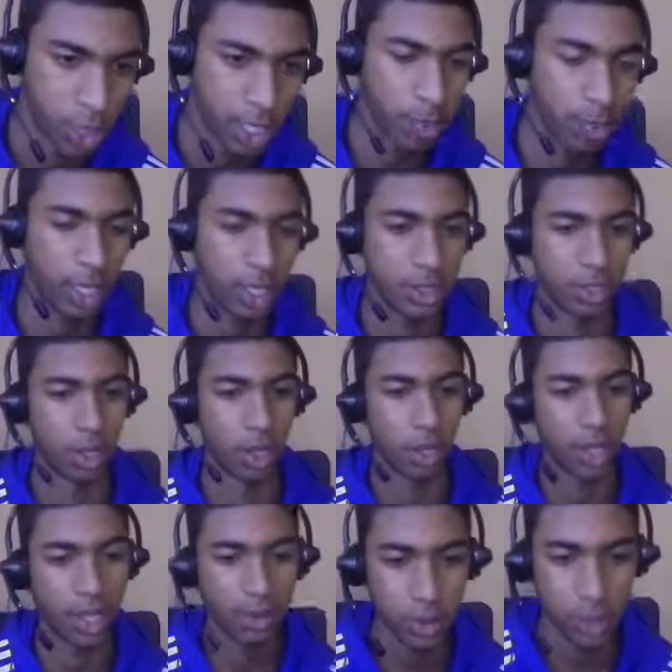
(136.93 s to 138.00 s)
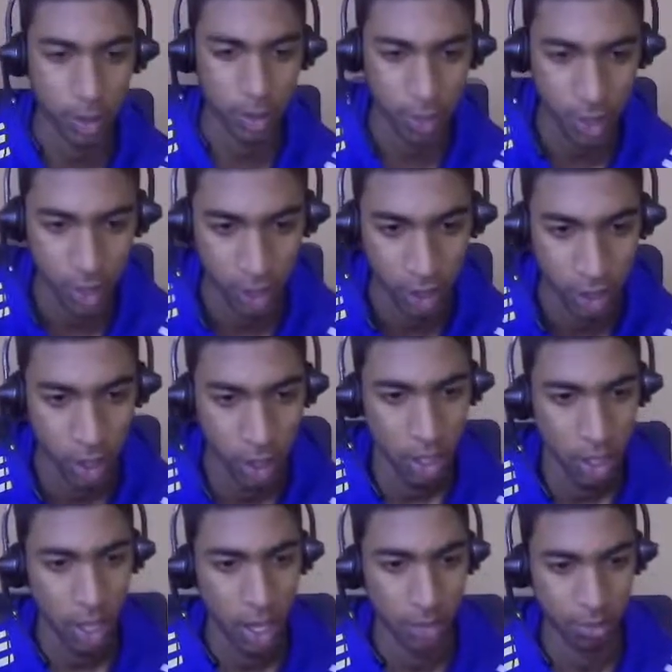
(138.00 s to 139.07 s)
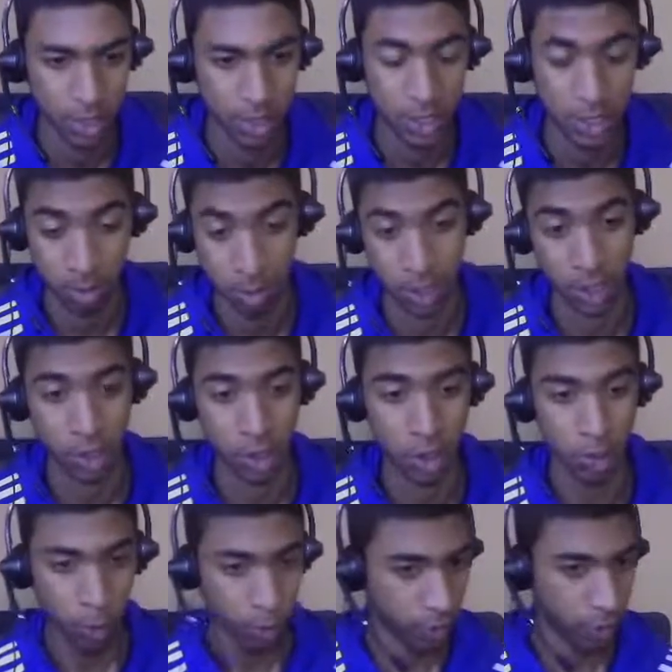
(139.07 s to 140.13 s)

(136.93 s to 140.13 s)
because they'll give you something that seems like a good move. And